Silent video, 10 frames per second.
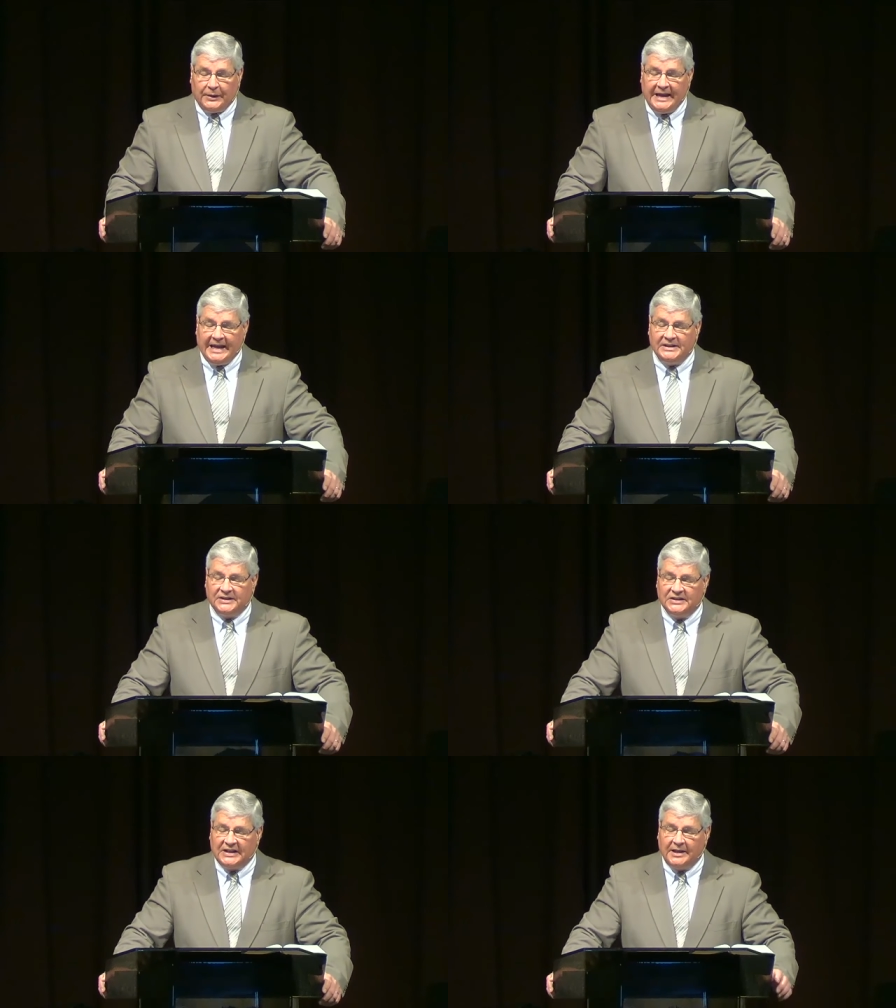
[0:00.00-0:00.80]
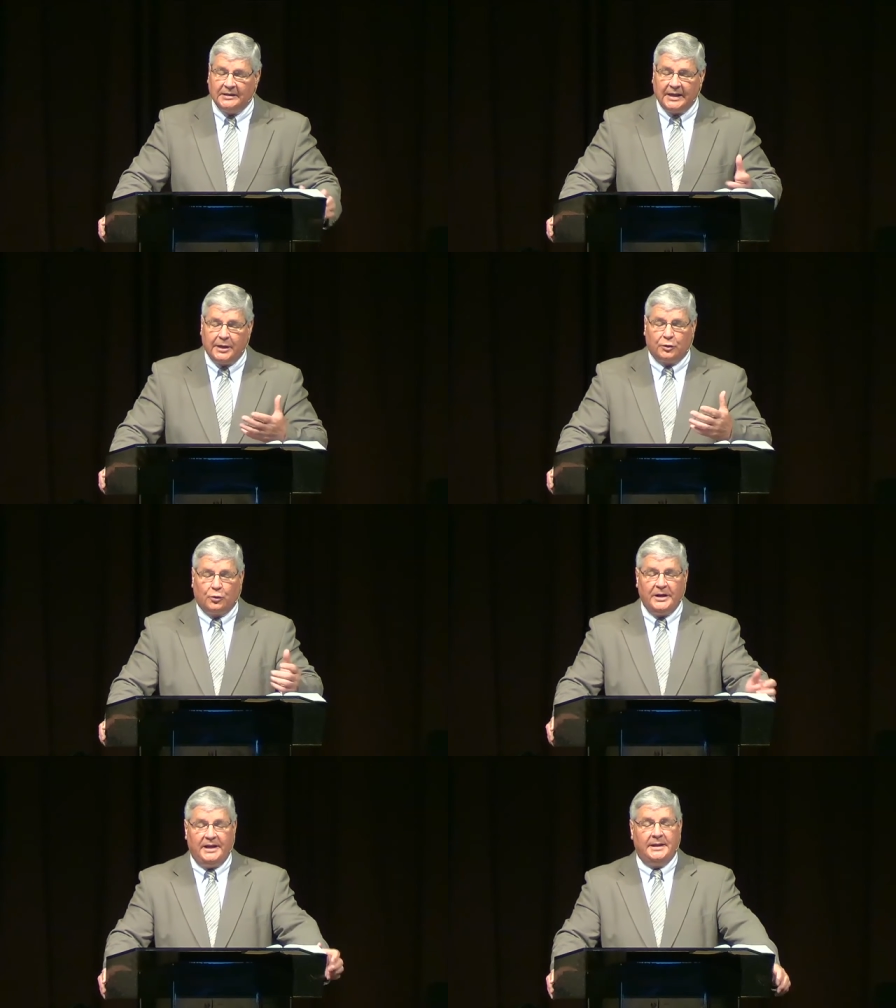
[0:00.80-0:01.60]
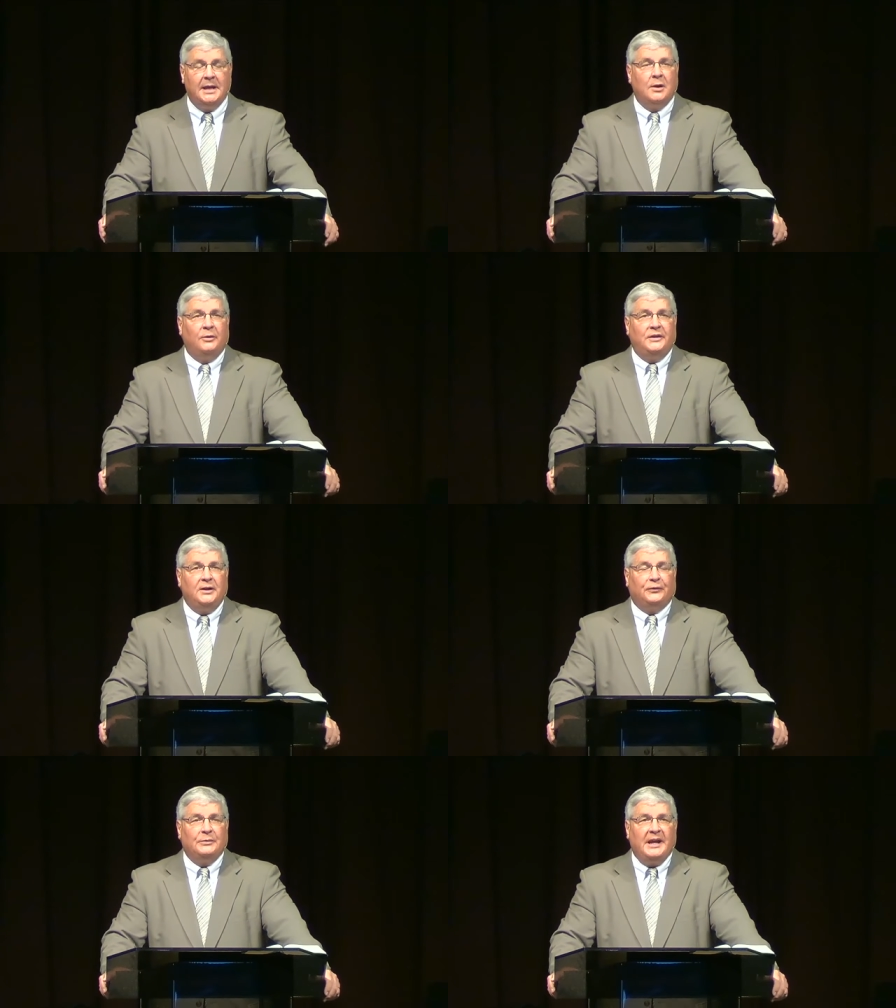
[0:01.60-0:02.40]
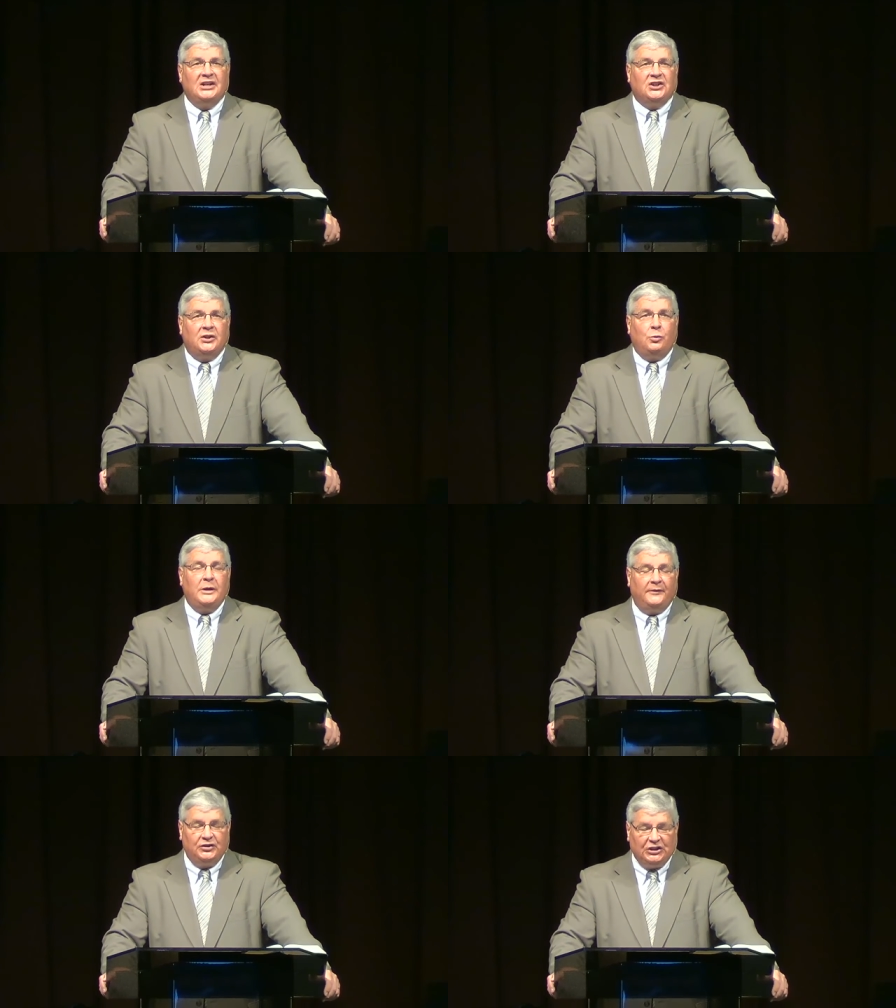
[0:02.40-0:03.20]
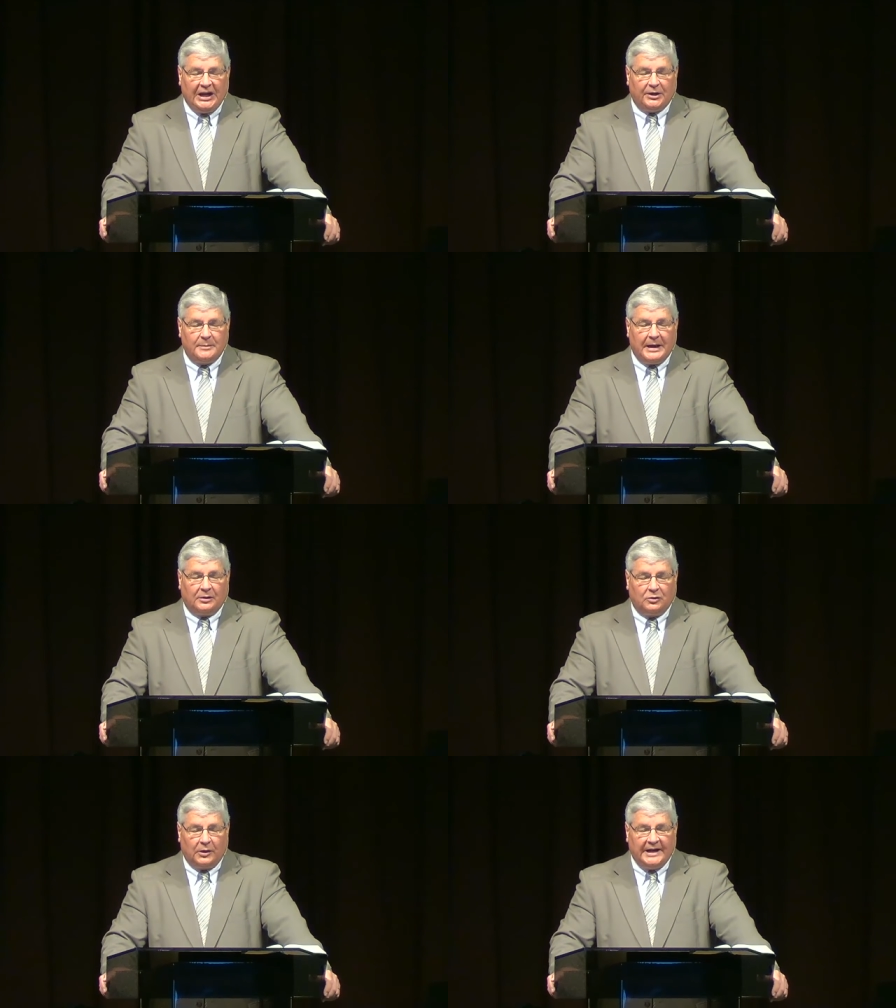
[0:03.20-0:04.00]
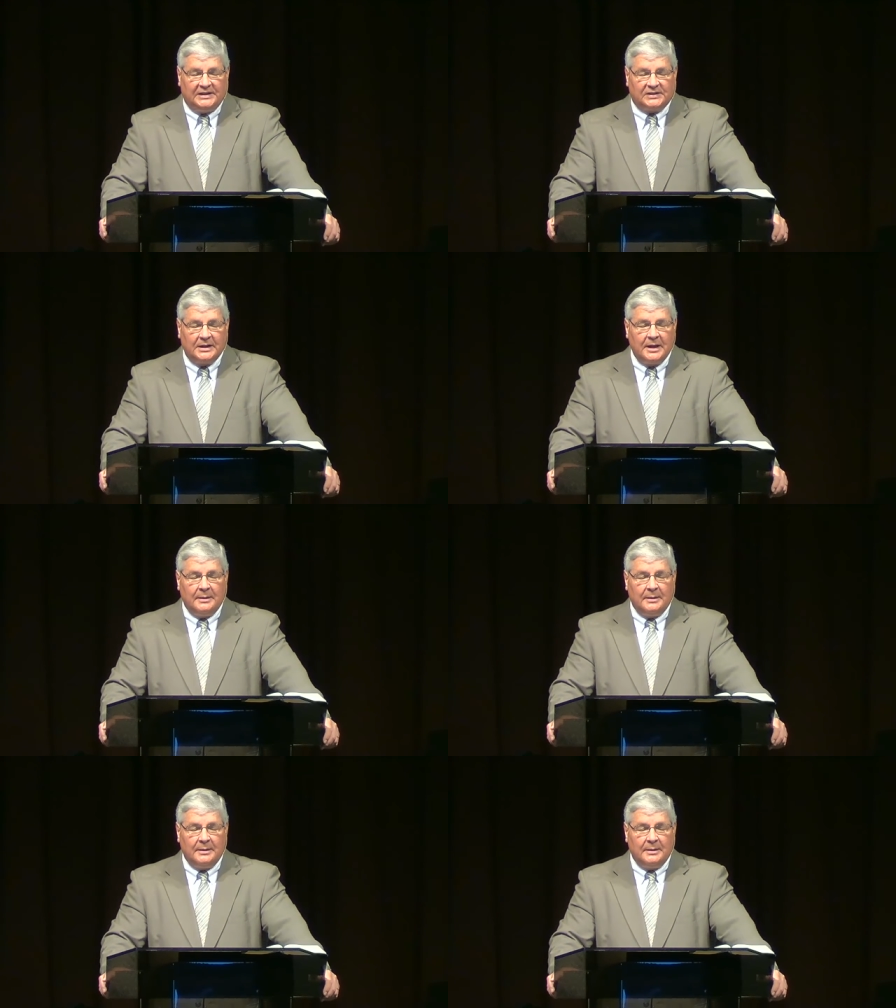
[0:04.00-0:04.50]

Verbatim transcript: their heads and say that they agree with the information that we have shared about Christ,